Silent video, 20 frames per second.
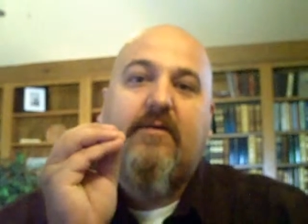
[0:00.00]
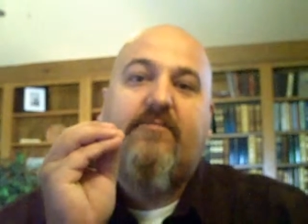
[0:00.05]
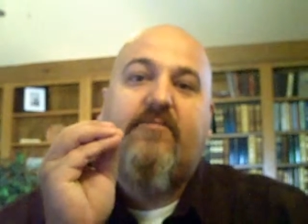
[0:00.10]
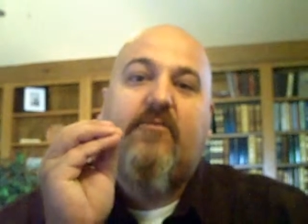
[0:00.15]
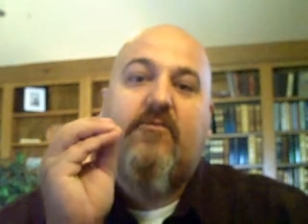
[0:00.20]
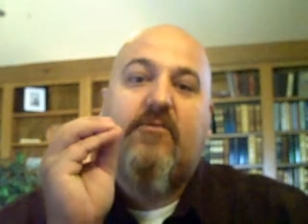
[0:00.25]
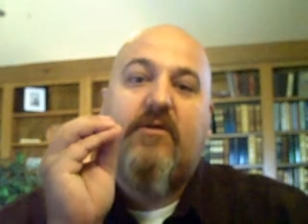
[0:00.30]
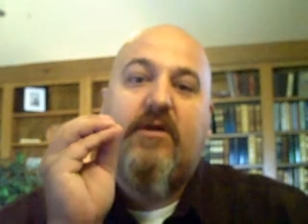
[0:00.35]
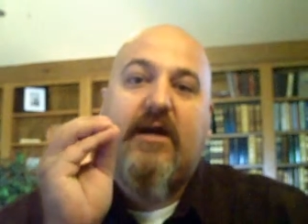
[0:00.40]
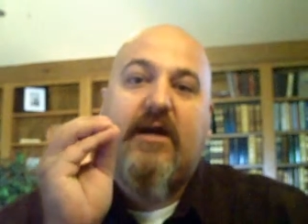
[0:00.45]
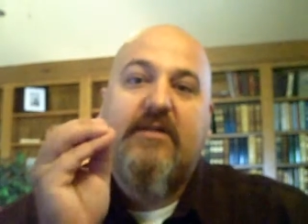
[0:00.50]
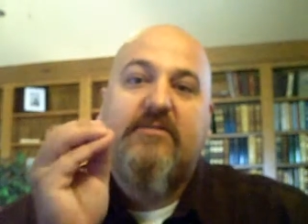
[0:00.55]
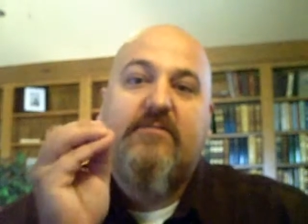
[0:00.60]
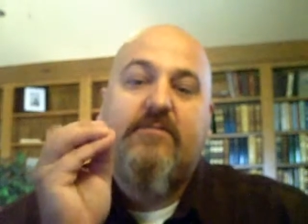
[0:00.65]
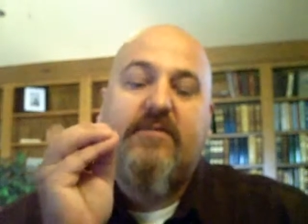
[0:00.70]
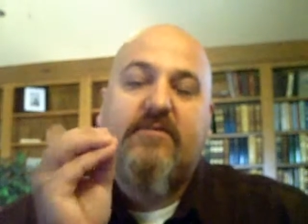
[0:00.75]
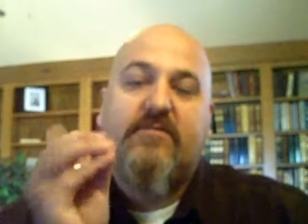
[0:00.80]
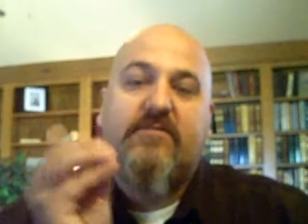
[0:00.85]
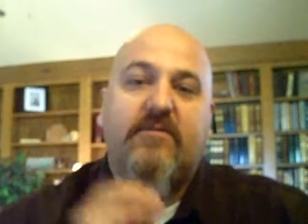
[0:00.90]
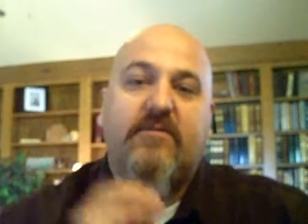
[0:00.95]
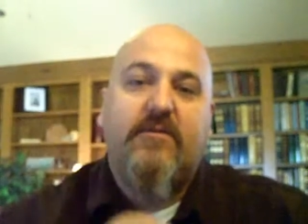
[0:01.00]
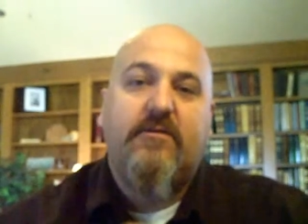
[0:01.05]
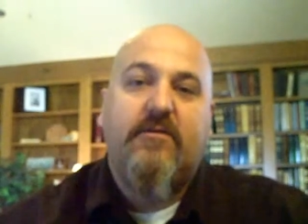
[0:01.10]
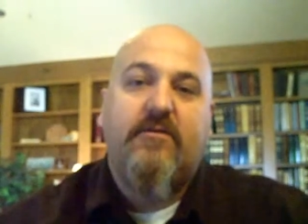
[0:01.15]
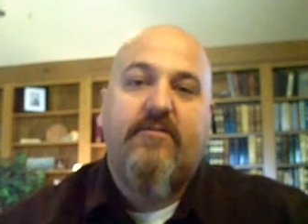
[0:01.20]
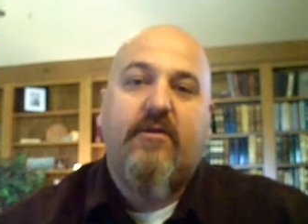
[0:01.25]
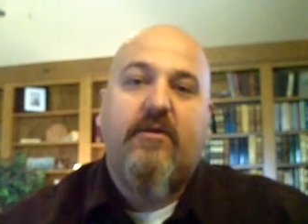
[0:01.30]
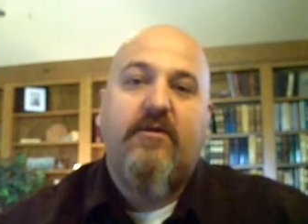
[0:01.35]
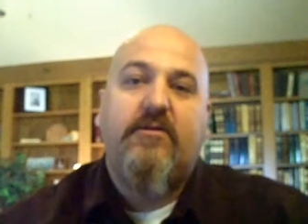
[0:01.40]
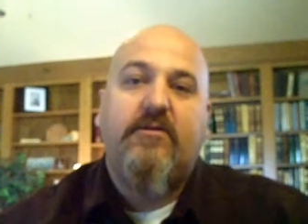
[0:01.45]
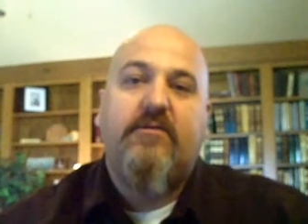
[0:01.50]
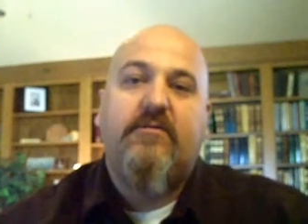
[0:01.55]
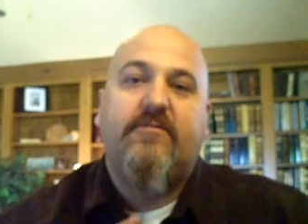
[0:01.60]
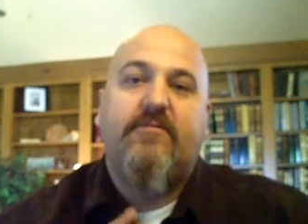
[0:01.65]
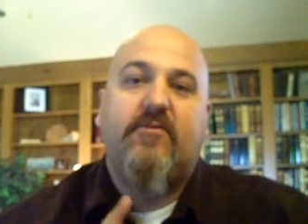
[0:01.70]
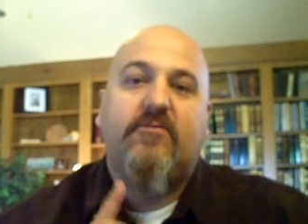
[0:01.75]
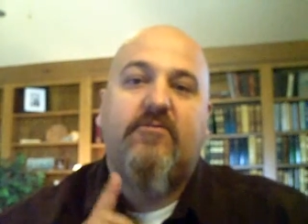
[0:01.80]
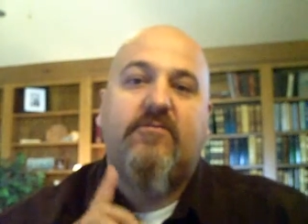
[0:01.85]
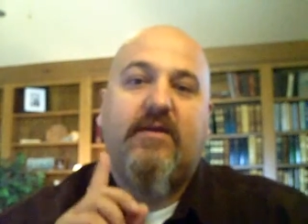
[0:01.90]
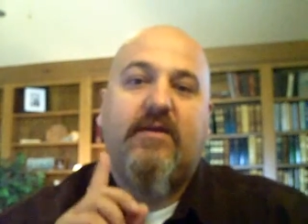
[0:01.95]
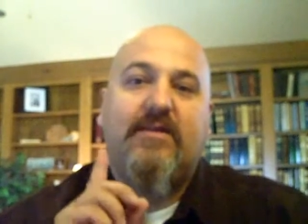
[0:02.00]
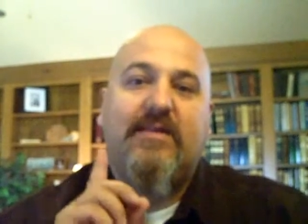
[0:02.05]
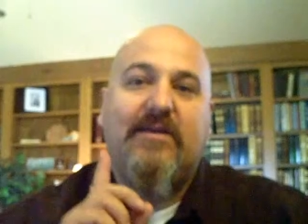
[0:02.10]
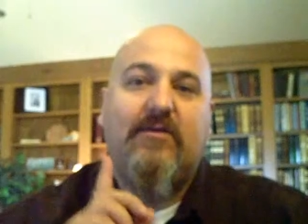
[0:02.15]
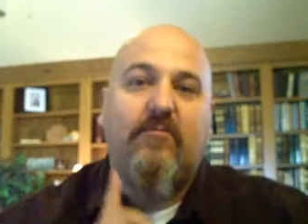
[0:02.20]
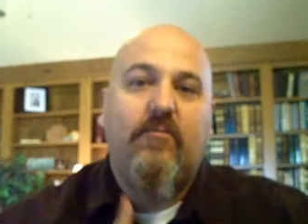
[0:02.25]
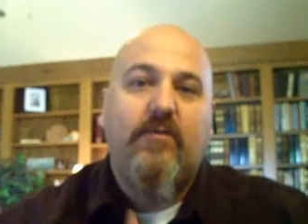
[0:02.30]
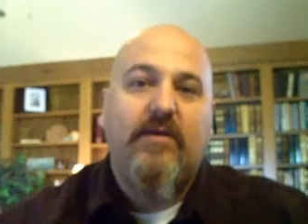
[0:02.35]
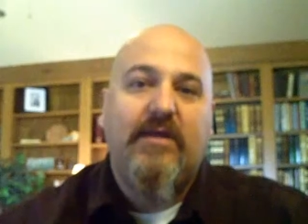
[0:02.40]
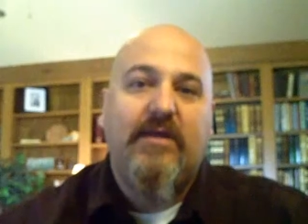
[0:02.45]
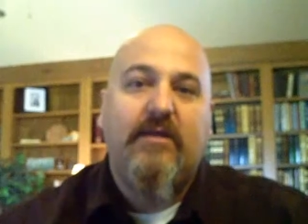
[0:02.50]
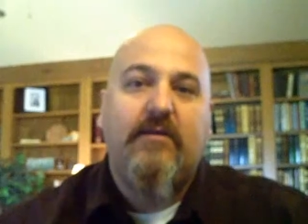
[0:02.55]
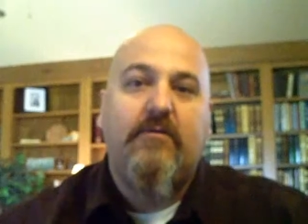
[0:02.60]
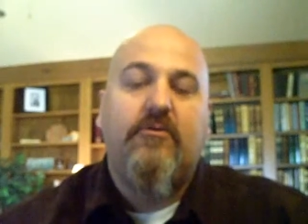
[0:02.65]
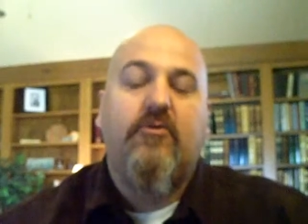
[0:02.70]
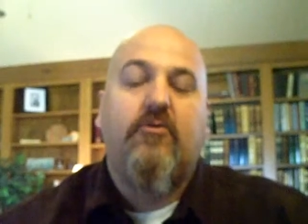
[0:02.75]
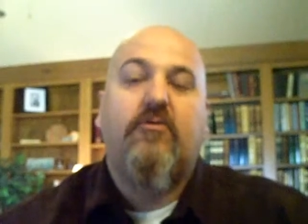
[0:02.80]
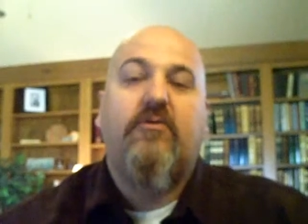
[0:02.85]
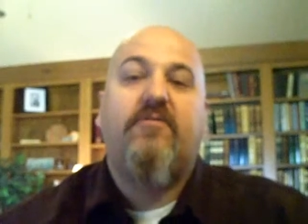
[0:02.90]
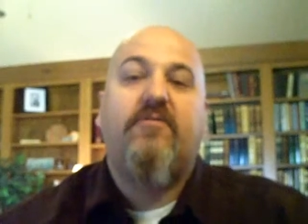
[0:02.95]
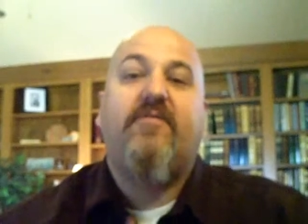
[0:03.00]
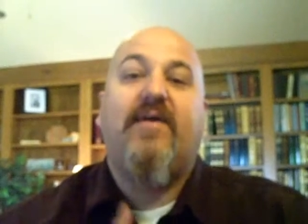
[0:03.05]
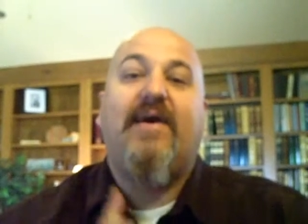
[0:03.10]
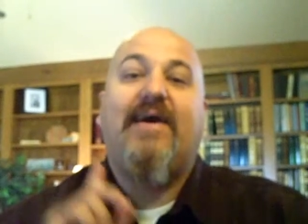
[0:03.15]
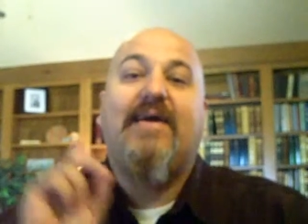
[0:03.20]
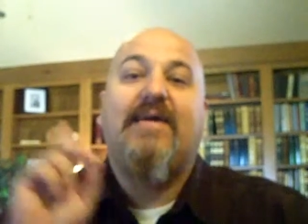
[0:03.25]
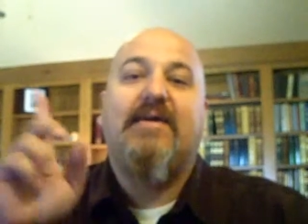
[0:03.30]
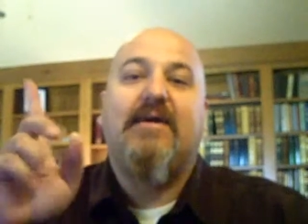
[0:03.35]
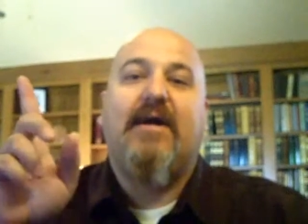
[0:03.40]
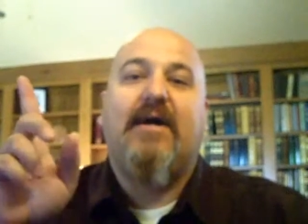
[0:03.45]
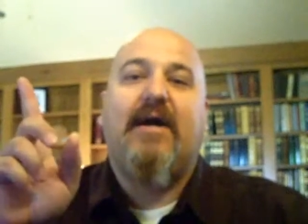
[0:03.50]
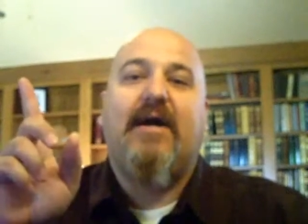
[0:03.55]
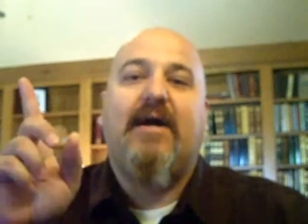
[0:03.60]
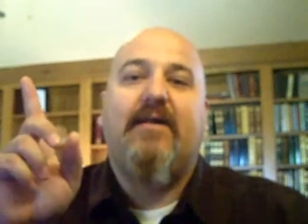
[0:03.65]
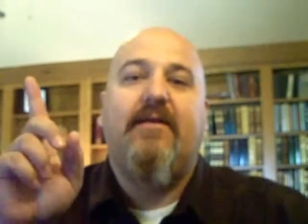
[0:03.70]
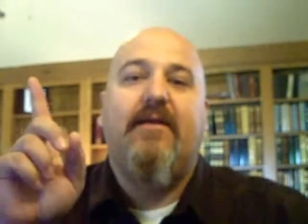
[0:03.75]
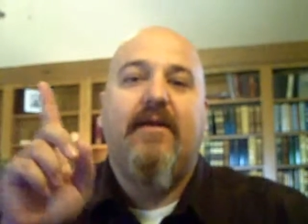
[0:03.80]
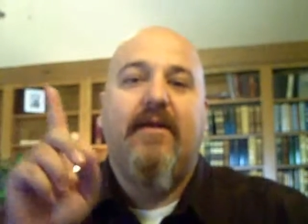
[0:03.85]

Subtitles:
for God to be the center of our universe, and that we glorify God.